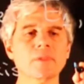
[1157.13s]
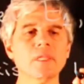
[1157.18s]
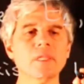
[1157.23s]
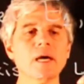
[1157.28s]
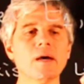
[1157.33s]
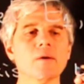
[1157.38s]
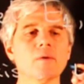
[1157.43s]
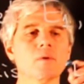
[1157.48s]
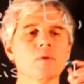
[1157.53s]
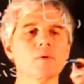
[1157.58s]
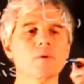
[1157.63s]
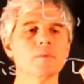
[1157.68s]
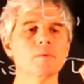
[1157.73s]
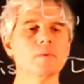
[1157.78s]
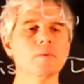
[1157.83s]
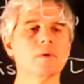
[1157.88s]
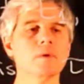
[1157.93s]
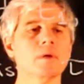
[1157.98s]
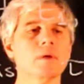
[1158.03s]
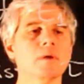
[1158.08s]
tau
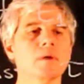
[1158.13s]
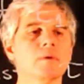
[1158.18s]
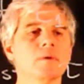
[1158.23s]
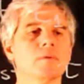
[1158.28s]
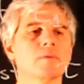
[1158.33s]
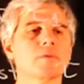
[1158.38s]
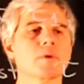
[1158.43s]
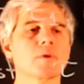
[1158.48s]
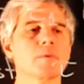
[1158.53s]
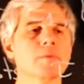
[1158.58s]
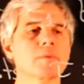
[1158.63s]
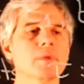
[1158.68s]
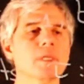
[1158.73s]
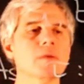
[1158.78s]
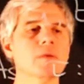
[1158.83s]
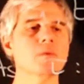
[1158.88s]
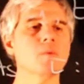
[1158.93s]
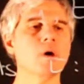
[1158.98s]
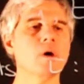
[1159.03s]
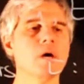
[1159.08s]
from
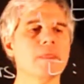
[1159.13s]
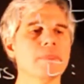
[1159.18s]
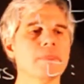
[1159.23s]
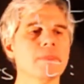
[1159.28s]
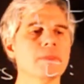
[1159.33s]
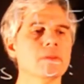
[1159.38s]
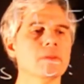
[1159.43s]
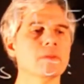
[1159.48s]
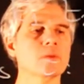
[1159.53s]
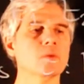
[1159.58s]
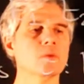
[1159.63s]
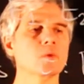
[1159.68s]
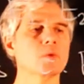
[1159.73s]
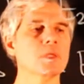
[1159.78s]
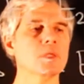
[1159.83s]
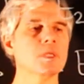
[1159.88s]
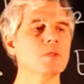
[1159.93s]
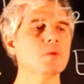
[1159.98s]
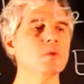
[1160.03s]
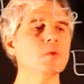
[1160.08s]
E1 to
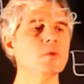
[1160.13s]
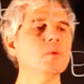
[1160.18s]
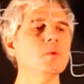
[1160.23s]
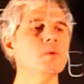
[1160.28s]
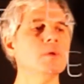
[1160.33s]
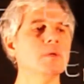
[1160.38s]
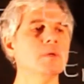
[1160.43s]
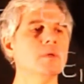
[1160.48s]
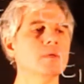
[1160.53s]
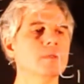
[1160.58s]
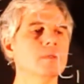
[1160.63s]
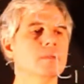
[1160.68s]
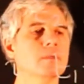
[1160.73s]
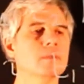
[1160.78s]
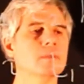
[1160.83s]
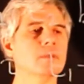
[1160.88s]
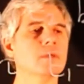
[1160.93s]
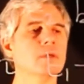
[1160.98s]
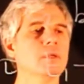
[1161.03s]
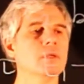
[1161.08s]
E2
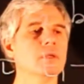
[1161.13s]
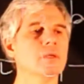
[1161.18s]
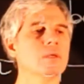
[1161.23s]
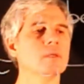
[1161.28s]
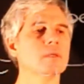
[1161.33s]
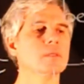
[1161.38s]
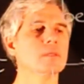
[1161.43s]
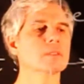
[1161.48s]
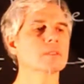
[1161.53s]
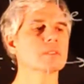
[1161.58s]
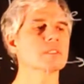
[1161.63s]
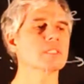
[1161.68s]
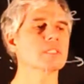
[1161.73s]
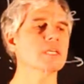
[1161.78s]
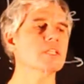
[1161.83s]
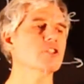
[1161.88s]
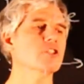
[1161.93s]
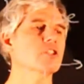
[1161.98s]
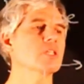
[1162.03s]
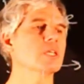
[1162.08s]

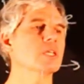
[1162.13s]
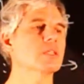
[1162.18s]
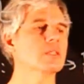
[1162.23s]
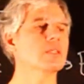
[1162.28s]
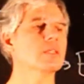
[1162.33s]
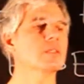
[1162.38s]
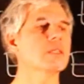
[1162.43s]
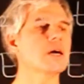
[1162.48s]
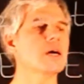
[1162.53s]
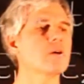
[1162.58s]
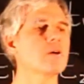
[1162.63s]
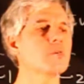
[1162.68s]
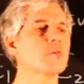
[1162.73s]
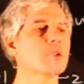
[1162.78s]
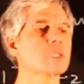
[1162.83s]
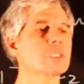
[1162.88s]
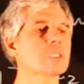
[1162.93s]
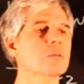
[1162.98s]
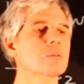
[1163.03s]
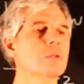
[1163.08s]
such that tau
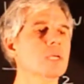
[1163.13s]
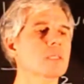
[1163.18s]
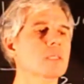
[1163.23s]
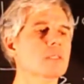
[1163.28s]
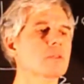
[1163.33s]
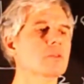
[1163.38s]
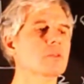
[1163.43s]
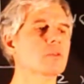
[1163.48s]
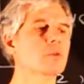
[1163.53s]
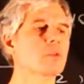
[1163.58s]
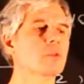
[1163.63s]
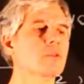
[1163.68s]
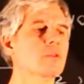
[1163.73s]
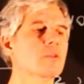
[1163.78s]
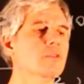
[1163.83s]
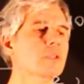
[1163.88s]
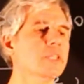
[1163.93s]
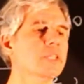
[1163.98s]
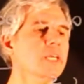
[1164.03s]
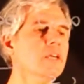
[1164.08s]
restricted to the
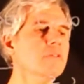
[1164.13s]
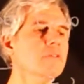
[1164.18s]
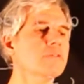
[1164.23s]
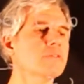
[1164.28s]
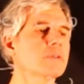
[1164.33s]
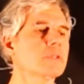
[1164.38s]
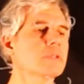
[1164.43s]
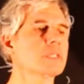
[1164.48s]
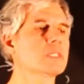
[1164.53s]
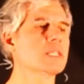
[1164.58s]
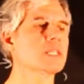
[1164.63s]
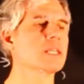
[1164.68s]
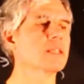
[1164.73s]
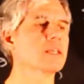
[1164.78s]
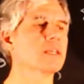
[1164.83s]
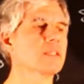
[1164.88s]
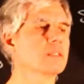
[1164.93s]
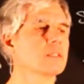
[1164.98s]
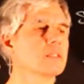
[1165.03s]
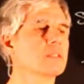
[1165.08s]
field f is
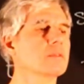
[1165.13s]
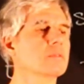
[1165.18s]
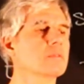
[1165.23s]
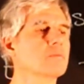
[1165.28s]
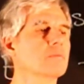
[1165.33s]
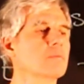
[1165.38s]
identity.